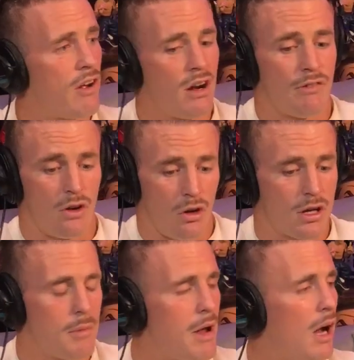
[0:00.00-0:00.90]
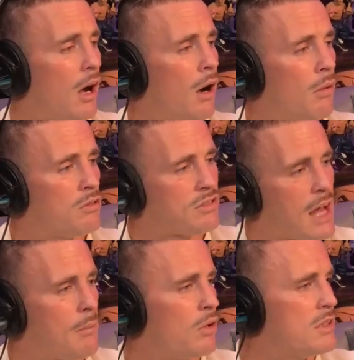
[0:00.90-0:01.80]
Fair enough, I'll knock him out. I won't
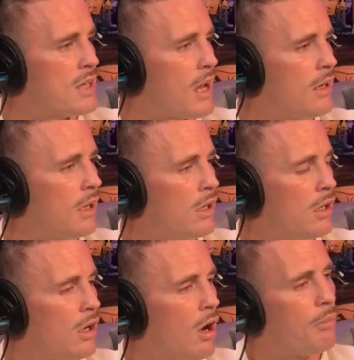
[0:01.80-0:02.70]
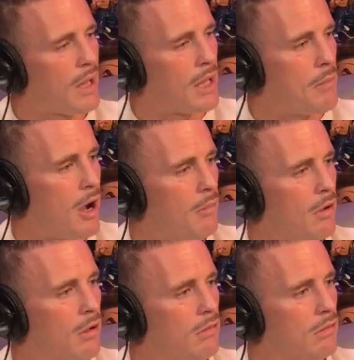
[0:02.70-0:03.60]
stamp on his head. I'll pick him up.
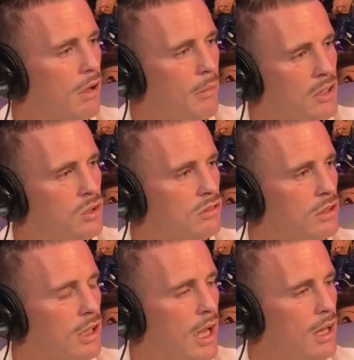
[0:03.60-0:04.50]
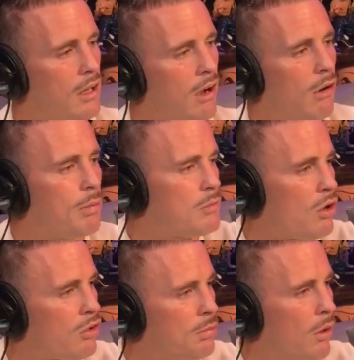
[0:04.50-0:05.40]
I'll make sure he's okay. I help him to
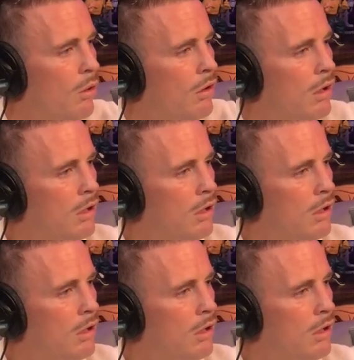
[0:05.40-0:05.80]
hospital.